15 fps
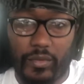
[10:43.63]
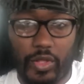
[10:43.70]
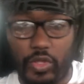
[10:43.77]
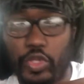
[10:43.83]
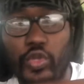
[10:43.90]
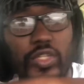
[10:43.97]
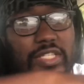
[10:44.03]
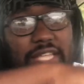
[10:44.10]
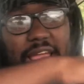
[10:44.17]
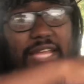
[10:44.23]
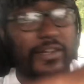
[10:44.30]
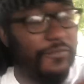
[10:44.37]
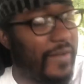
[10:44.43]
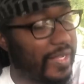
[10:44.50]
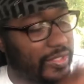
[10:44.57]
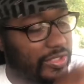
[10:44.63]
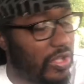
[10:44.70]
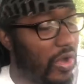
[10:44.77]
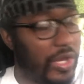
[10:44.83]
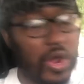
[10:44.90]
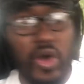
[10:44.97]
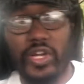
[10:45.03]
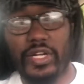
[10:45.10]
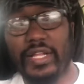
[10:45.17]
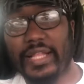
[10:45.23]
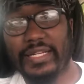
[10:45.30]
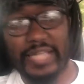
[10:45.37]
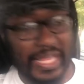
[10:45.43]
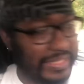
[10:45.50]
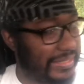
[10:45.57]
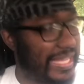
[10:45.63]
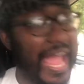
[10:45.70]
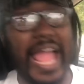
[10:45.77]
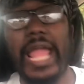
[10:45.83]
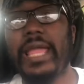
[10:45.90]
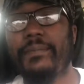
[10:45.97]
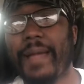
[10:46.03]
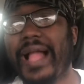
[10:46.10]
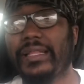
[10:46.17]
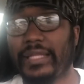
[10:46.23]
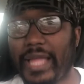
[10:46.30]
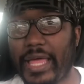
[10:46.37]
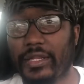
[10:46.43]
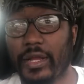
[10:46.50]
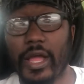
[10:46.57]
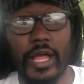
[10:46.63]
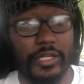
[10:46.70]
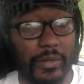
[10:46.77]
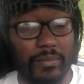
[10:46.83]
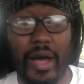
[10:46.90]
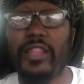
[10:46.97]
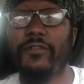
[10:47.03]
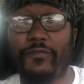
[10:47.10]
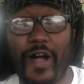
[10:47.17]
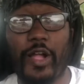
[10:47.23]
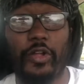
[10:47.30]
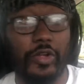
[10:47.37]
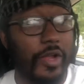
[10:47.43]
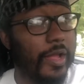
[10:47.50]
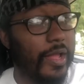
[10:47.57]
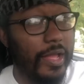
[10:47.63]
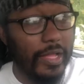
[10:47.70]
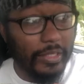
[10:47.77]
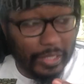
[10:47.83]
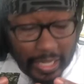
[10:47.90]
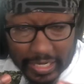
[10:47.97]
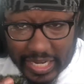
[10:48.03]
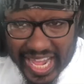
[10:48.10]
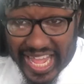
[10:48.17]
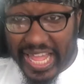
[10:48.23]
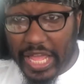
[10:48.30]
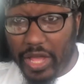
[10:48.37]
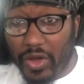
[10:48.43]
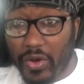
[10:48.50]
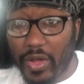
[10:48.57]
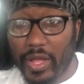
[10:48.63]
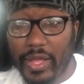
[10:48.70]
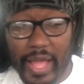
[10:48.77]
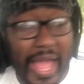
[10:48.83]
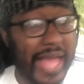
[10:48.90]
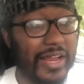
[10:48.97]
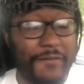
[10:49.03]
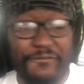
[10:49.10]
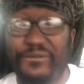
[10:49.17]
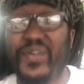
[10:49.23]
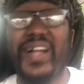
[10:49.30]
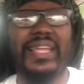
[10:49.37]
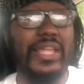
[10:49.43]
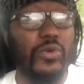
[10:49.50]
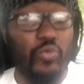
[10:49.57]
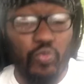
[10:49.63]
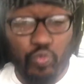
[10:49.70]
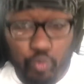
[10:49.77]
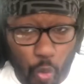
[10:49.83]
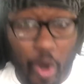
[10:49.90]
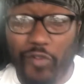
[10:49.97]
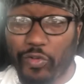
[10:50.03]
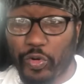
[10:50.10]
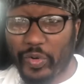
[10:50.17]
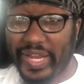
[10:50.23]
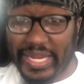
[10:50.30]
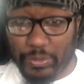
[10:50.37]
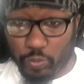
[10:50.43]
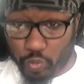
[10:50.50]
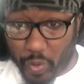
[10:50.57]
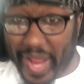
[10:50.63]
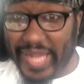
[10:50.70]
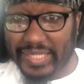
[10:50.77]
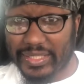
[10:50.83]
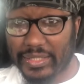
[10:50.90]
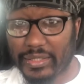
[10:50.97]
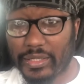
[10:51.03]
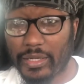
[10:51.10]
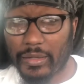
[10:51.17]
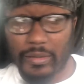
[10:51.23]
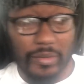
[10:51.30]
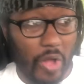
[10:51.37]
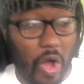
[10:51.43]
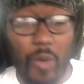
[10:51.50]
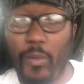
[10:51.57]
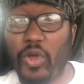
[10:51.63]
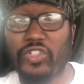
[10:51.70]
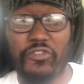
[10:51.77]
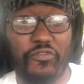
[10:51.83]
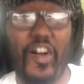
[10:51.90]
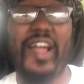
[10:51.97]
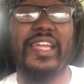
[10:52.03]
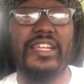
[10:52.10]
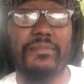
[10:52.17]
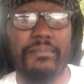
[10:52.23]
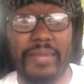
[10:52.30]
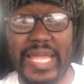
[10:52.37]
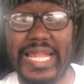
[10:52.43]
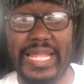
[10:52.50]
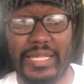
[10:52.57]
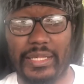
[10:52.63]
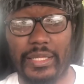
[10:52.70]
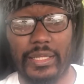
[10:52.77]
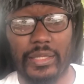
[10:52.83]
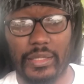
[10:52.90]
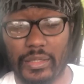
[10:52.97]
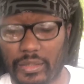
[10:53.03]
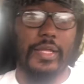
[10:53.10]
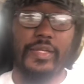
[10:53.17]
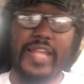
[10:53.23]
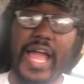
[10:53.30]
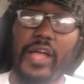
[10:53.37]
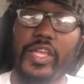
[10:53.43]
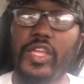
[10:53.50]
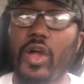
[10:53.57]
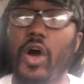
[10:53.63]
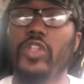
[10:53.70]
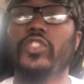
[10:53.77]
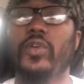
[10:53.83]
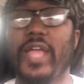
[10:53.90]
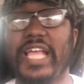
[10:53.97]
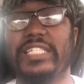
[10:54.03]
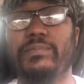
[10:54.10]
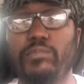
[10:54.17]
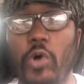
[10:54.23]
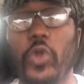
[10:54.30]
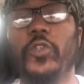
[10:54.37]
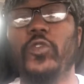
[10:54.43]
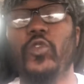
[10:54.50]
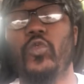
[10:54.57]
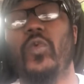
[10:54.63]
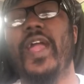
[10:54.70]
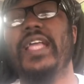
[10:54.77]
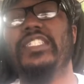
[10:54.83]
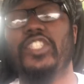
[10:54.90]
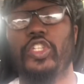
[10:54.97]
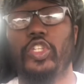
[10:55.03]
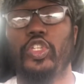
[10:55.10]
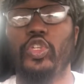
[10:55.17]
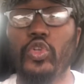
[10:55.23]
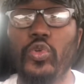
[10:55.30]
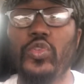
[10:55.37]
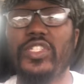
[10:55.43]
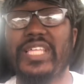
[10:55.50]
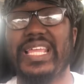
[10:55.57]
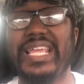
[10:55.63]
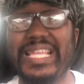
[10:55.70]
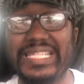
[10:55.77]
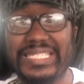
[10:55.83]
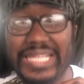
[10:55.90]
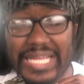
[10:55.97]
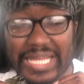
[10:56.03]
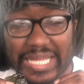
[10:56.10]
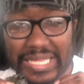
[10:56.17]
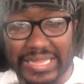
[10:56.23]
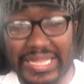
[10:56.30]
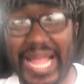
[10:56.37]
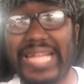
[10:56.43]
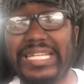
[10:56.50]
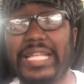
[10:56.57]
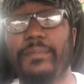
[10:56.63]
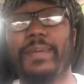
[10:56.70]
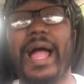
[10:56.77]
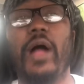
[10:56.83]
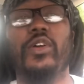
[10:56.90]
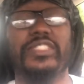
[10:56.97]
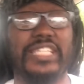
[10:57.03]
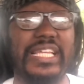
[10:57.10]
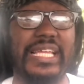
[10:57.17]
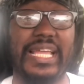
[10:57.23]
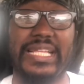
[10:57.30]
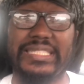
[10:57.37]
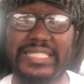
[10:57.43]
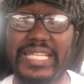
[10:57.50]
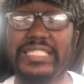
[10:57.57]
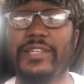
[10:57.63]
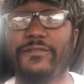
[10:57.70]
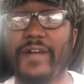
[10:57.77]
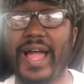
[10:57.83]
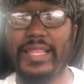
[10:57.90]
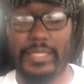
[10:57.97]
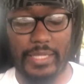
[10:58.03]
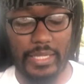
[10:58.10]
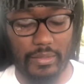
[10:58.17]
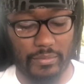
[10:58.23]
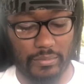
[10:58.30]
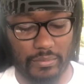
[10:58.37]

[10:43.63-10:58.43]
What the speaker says: use his hand to fucking sew it on and nothing like that. It just came back together. The motherfucker can heal at a fucking Wolverine rate. Almost fucking immediately. Now, he also has multiple ways to use his lightning powers. He can intensify the heat.